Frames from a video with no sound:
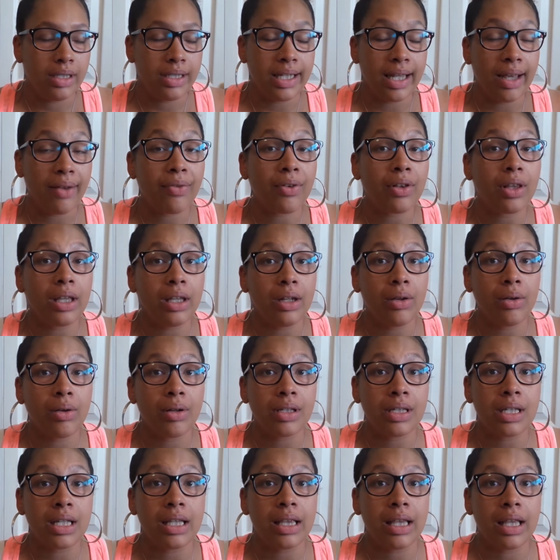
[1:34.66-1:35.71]
Definitely
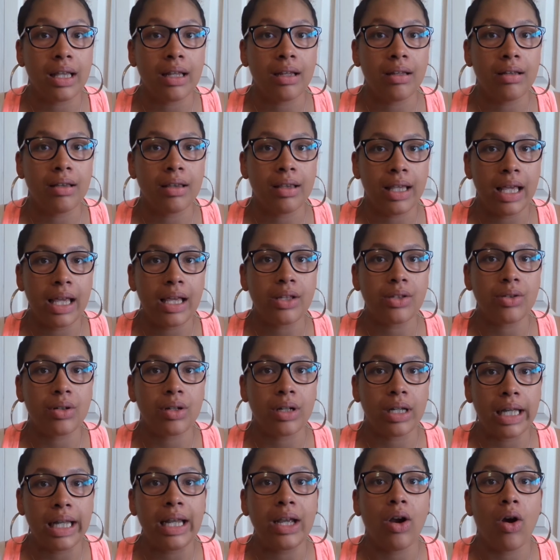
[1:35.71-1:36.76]
noticing that things
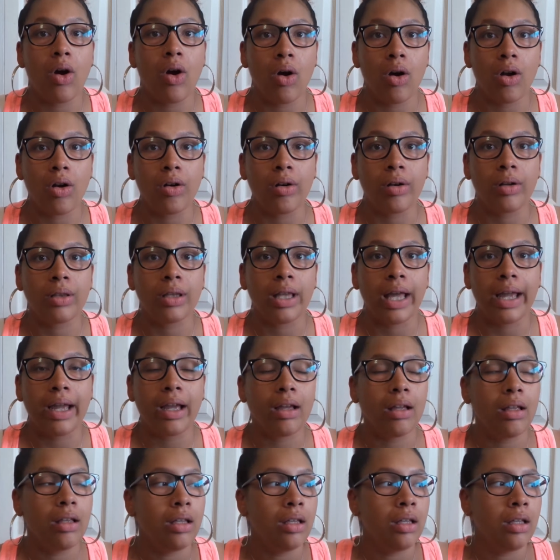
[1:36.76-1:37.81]
are getting harder.
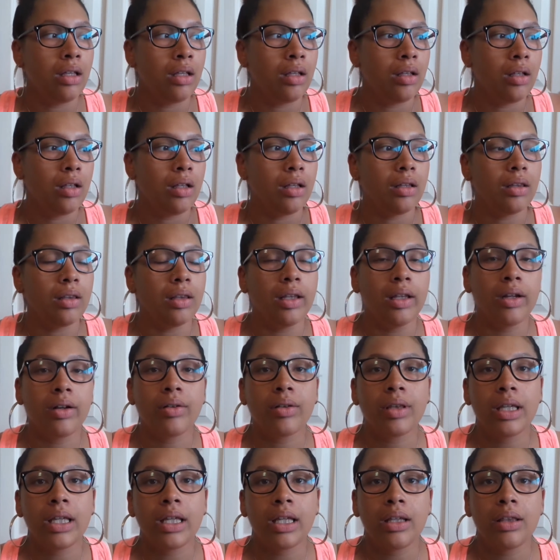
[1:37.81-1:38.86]
Like,
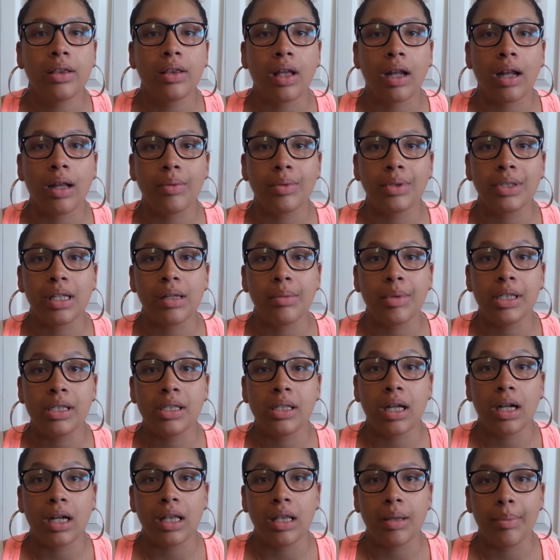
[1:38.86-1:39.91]
literally thought I was going to be
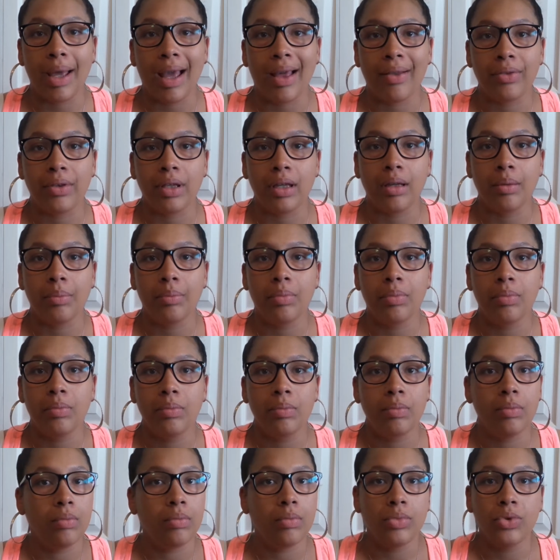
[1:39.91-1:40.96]
stuck in the bathtub
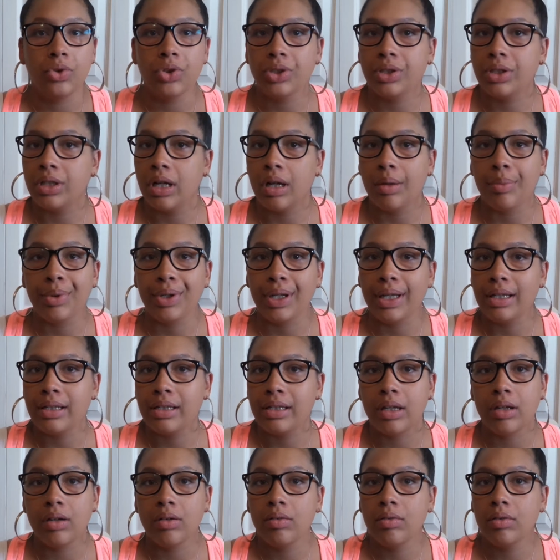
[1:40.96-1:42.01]
just a couple
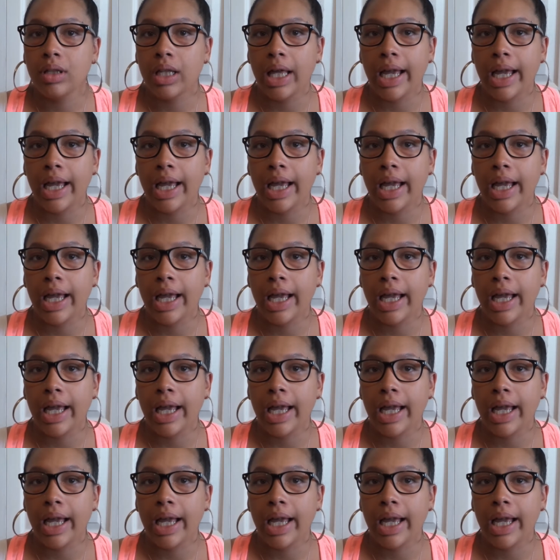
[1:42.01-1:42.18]
days ago.